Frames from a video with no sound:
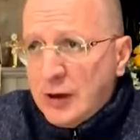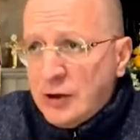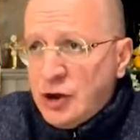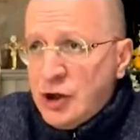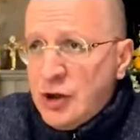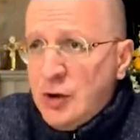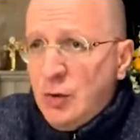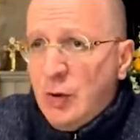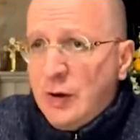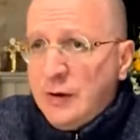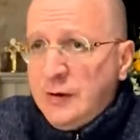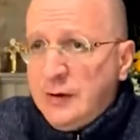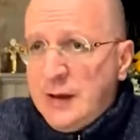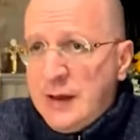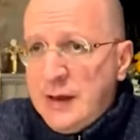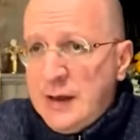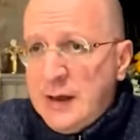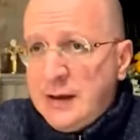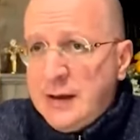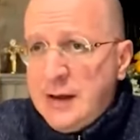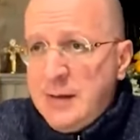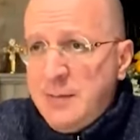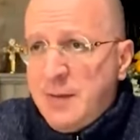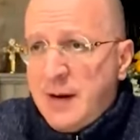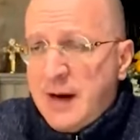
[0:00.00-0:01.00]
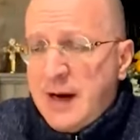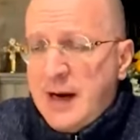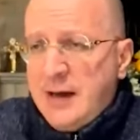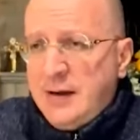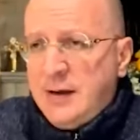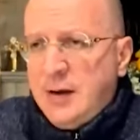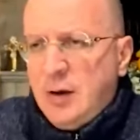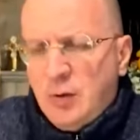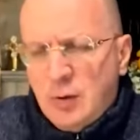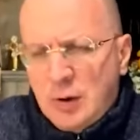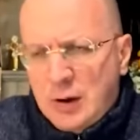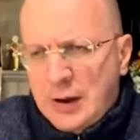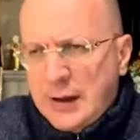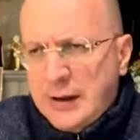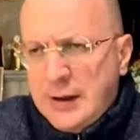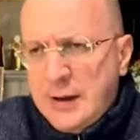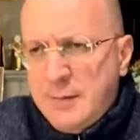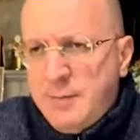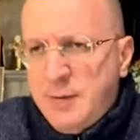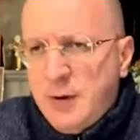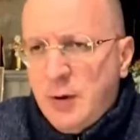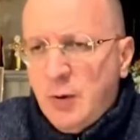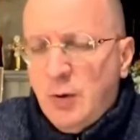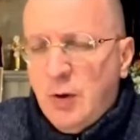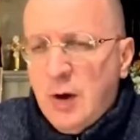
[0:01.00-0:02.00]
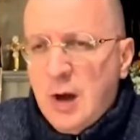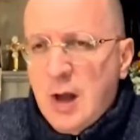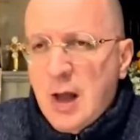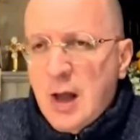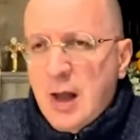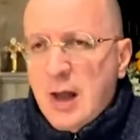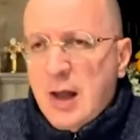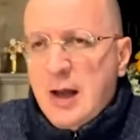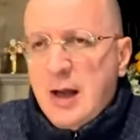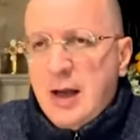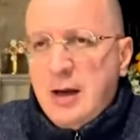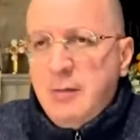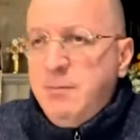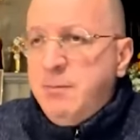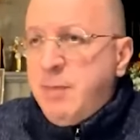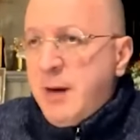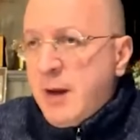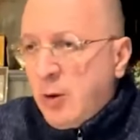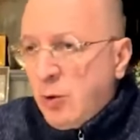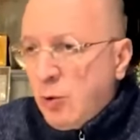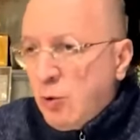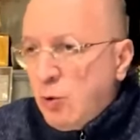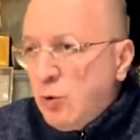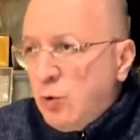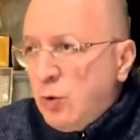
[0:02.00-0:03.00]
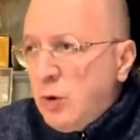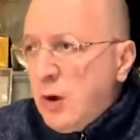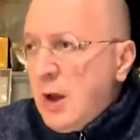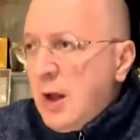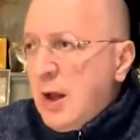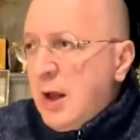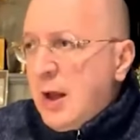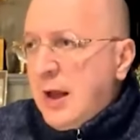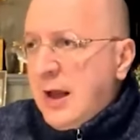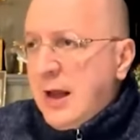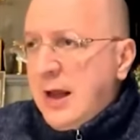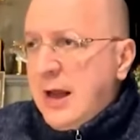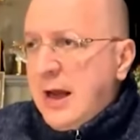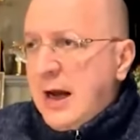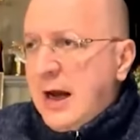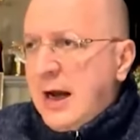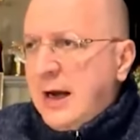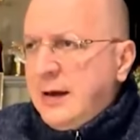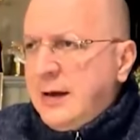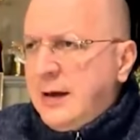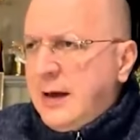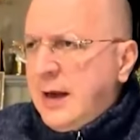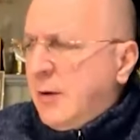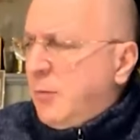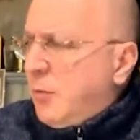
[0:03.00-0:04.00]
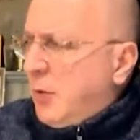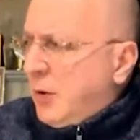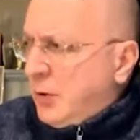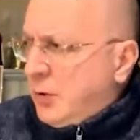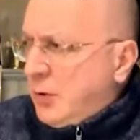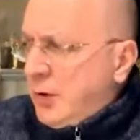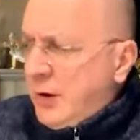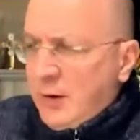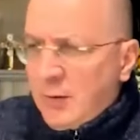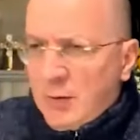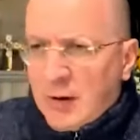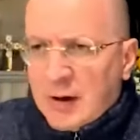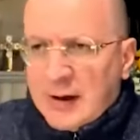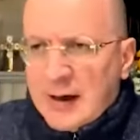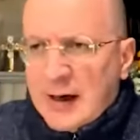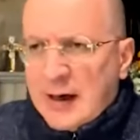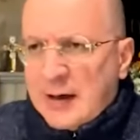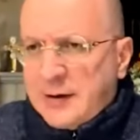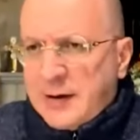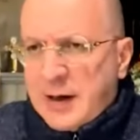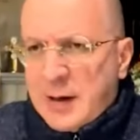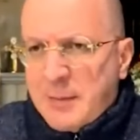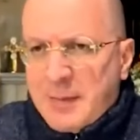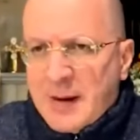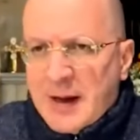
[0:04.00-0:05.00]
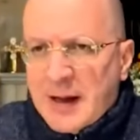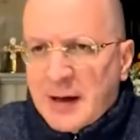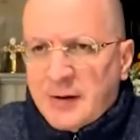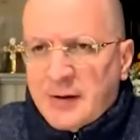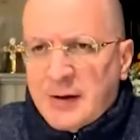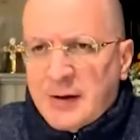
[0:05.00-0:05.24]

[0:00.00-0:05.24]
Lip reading: if I remember correctly. In short, there's a broad cross-party opposition to the declaration.